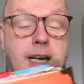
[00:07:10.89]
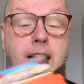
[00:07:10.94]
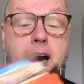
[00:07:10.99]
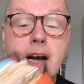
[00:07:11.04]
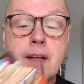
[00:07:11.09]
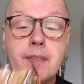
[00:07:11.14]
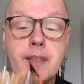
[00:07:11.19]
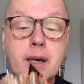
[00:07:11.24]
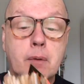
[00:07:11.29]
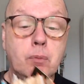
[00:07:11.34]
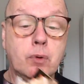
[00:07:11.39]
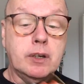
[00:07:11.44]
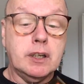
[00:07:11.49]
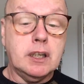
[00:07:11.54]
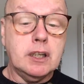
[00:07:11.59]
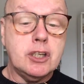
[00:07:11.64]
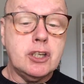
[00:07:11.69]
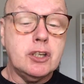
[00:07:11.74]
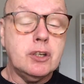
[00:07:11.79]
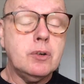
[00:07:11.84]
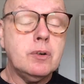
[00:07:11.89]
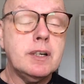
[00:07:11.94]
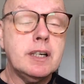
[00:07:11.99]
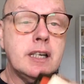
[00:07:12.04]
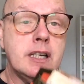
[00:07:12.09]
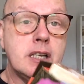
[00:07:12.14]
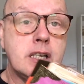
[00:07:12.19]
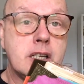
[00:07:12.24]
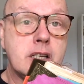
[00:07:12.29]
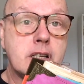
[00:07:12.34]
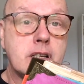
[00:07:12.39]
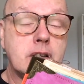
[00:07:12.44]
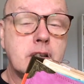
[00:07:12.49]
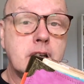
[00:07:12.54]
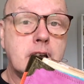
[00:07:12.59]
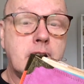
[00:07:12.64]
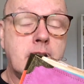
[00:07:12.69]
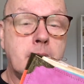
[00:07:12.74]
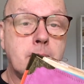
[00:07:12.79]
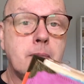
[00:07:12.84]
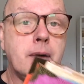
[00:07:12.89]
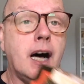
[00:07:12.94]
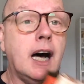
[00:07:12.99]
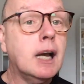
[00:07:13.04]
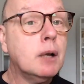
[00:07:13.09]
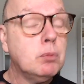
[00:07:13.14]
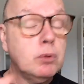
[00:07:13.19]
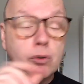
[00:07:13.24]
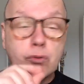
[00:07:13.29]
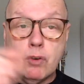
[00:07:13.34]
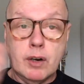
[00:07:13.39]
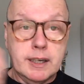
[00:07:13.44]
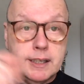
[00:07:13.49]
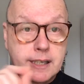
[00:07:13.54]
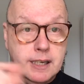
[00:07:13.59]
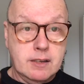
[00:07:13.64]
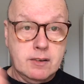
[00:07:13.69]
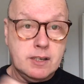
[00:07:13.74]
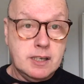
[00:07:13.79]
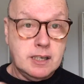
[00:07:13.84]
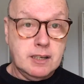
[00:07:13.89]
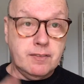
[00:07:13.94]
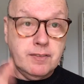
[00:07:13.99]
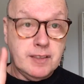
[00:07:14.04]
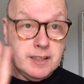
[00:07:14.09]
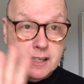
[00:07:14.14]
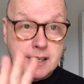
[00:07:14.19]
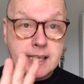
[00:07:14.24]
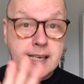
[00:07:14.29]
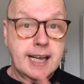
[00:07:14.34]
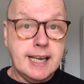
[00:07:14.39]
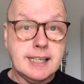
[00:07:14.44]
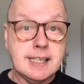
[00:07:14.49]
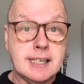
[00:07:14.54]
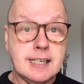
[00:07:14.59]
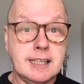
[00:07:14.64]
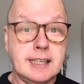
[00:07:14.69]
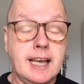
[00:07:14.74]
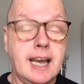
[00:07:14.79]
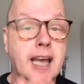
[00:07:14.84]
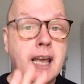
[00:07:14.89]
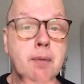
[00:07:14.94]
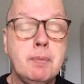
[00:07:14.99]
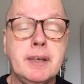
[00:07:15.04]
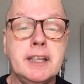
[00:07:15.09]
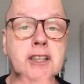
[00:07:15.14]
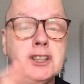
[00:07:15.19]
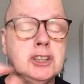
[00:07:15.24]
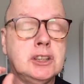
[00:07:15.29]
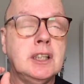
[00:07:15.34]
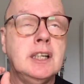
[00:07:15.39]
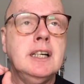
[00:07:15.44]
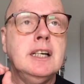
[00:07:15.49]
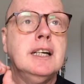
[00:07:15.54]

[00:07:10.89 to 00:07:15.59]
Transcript: And then what I'll do is I will write down stuff that's next to that image,